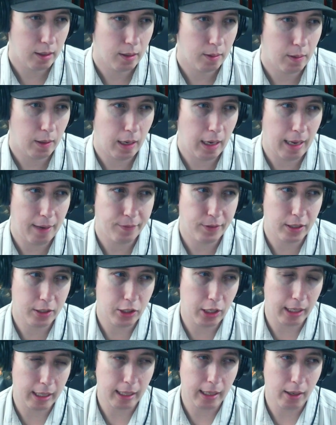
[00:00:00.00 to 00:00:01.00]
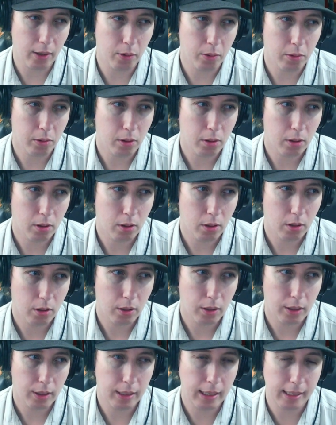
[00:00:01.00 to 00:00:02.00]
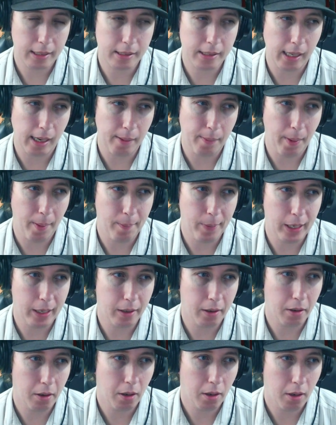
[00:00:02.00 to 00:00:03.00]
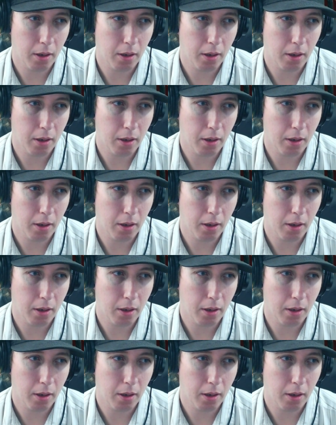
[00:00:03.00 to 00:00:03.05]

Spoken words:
have to check it out next time I'm in.